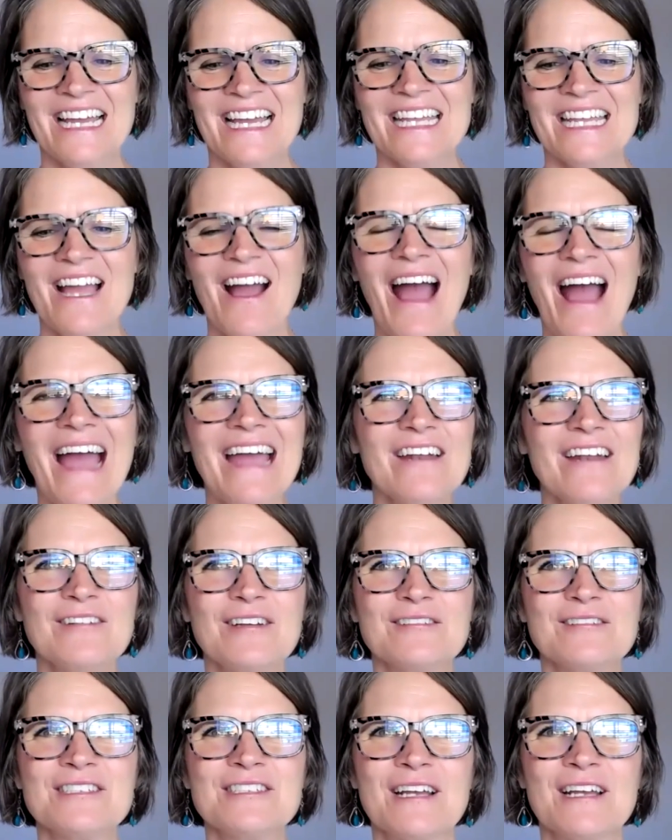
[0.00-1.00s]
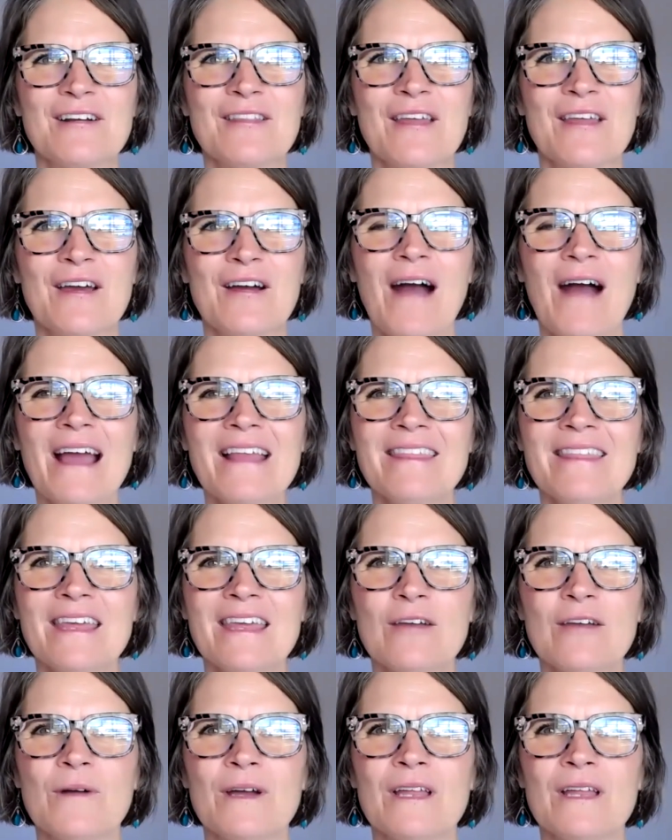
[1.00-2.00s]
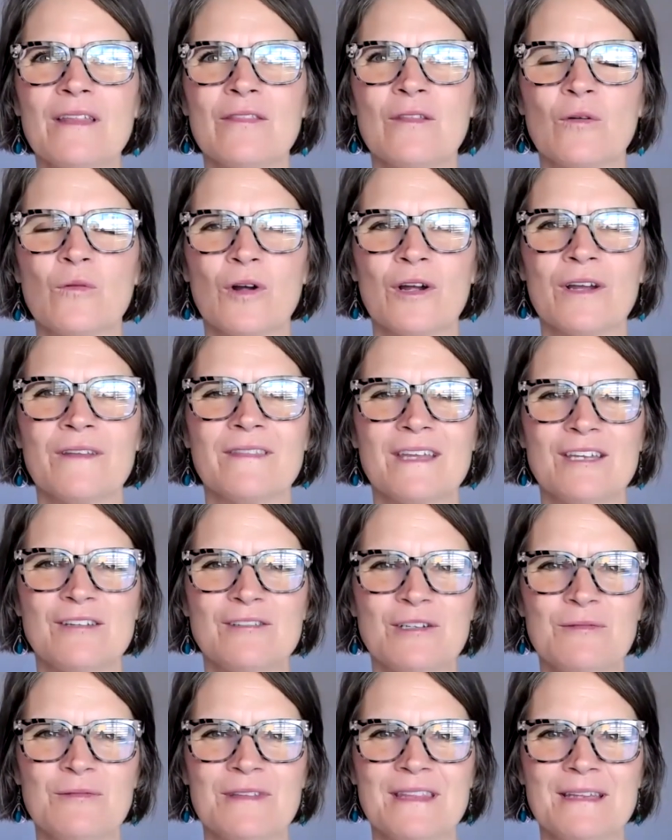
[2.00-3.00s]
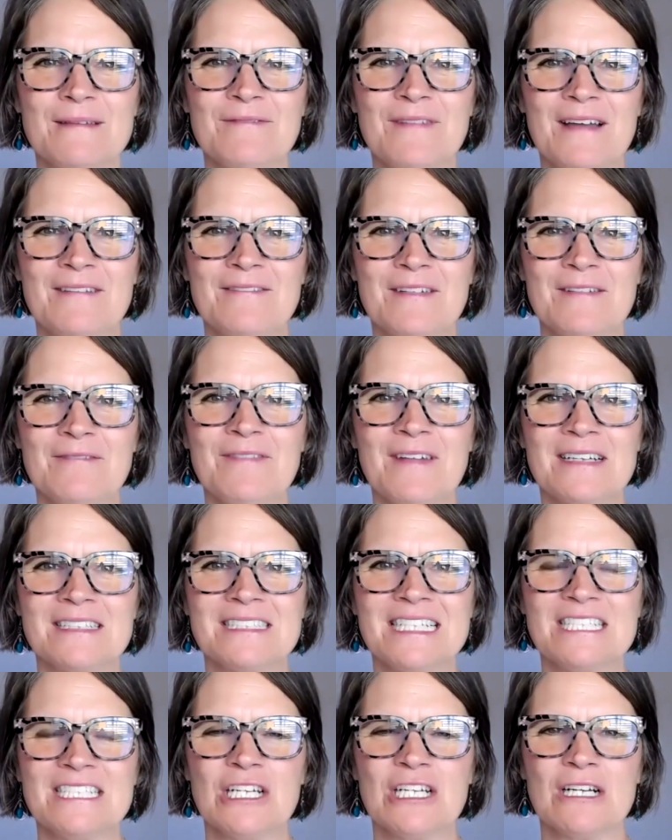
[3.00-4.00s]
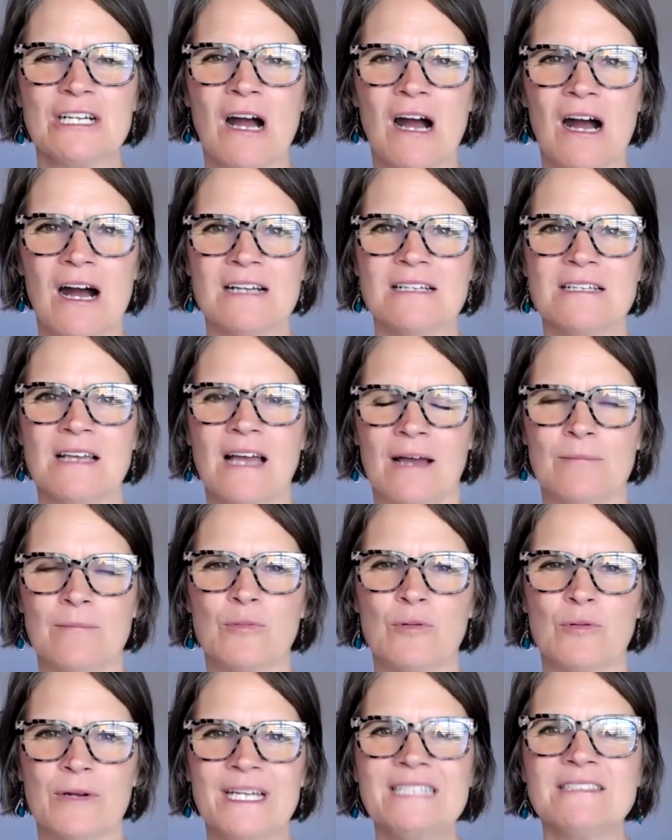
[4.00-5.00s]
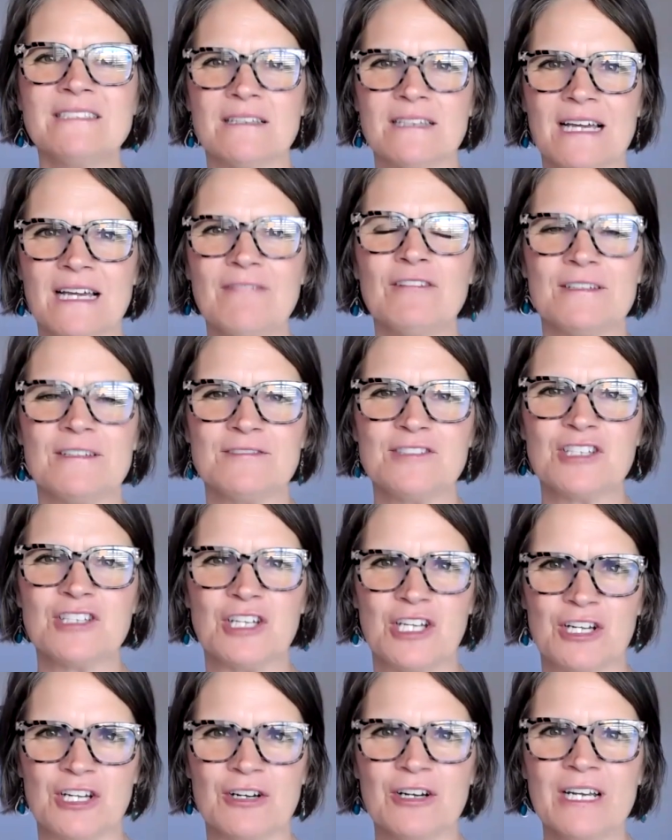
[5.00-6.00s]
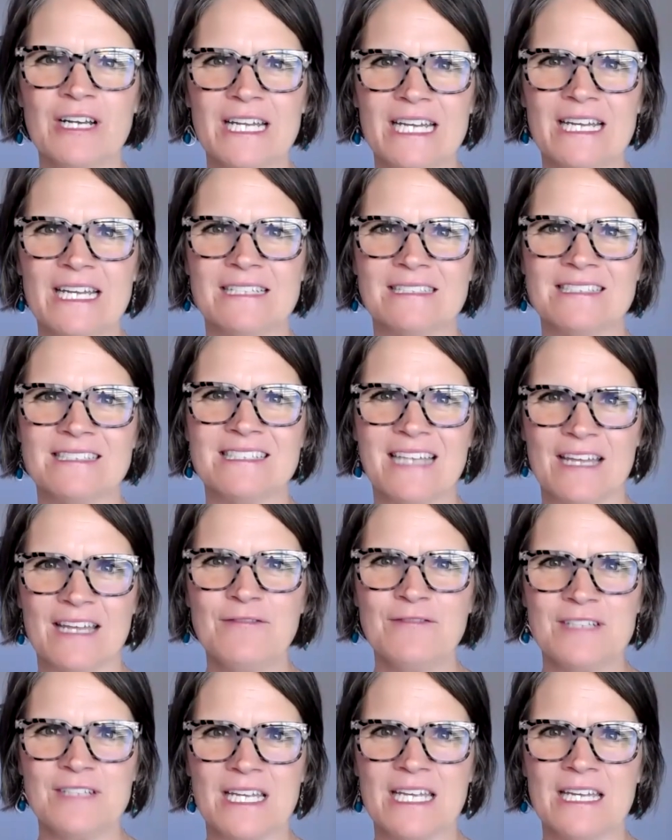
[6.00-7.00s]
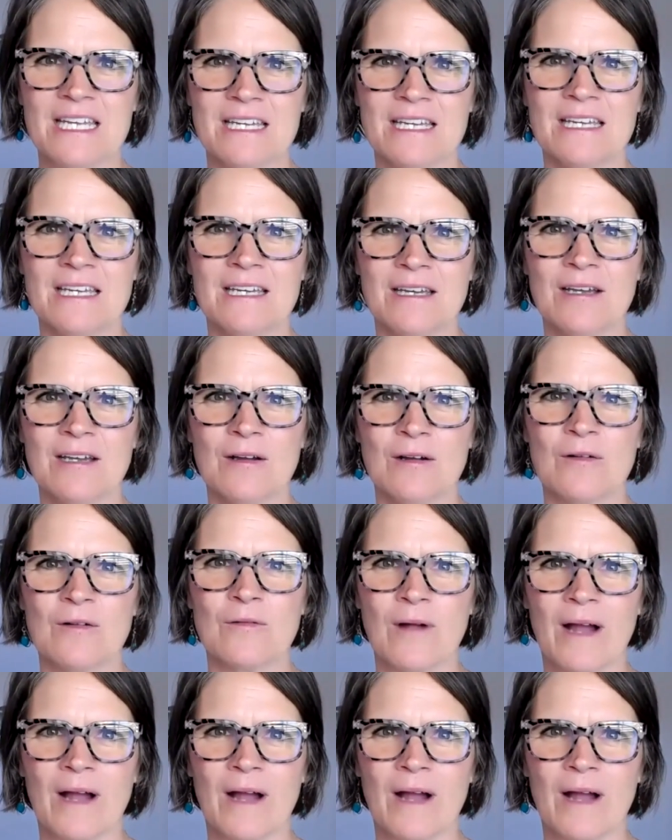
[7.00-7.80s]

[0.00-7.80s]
Yeah, I don't know, Sarah, though. I think what the work that you do with M5M Foundation brings a level of security and safety, right?